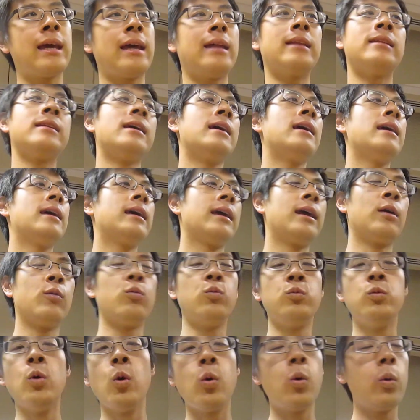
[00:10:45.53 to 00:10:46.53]
and it
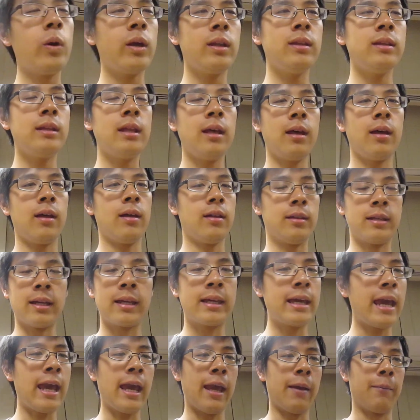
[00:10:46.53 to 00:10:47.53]
ruined the, the
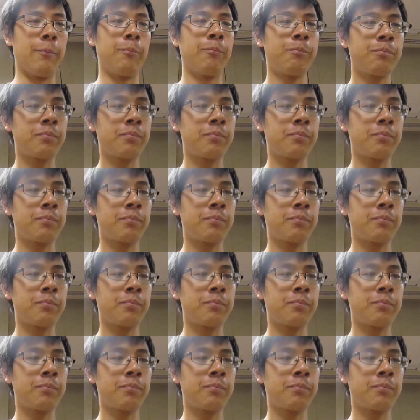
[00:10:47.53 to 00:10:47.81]
game.